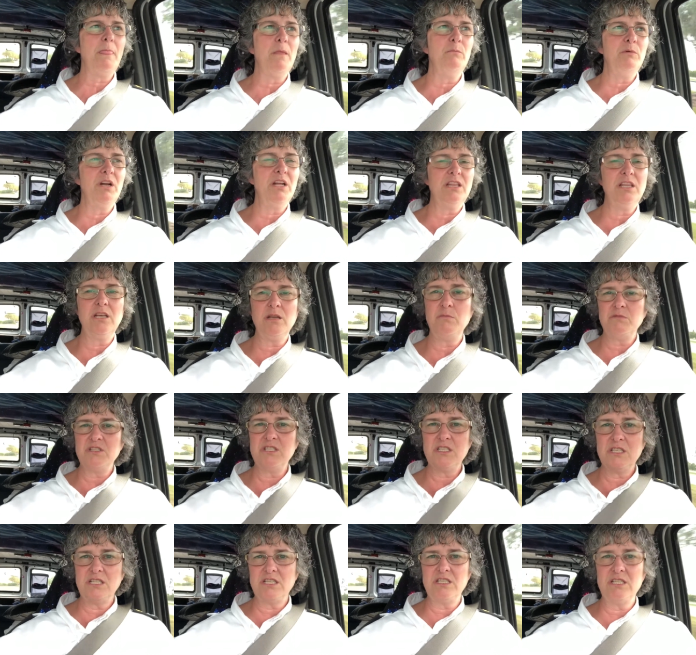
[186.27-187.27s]
but I think I'm
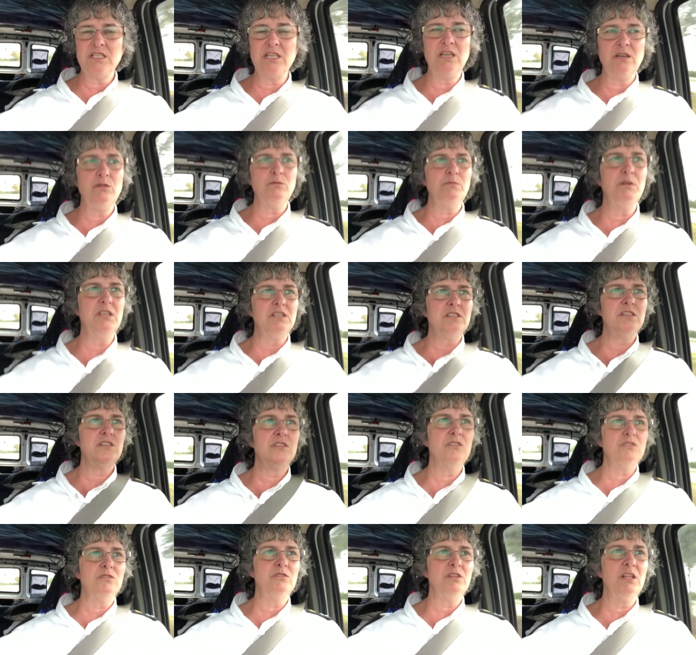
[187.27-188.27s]
just gonna stay with my
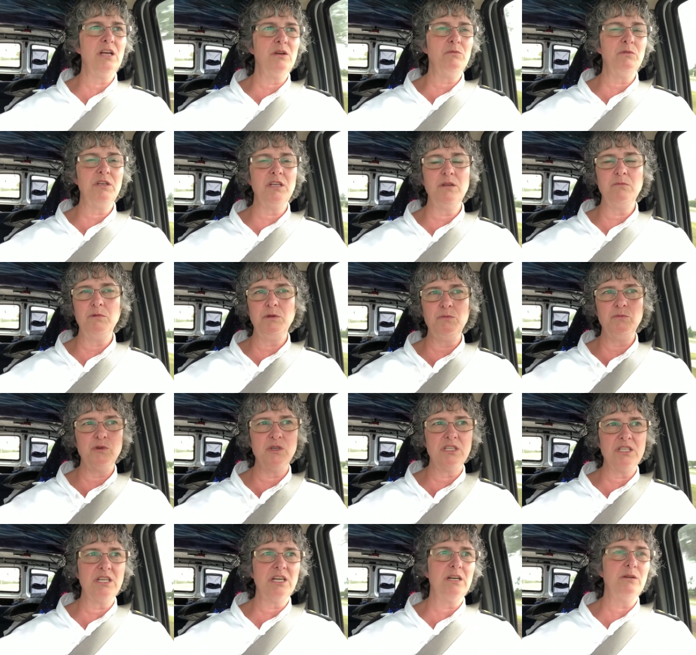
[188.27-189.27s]
sister. That will give me
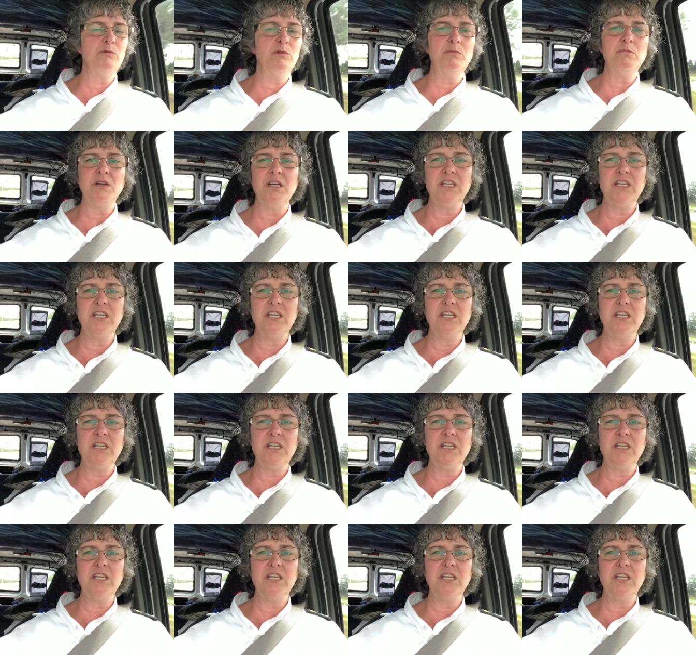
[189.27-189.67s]
more time with my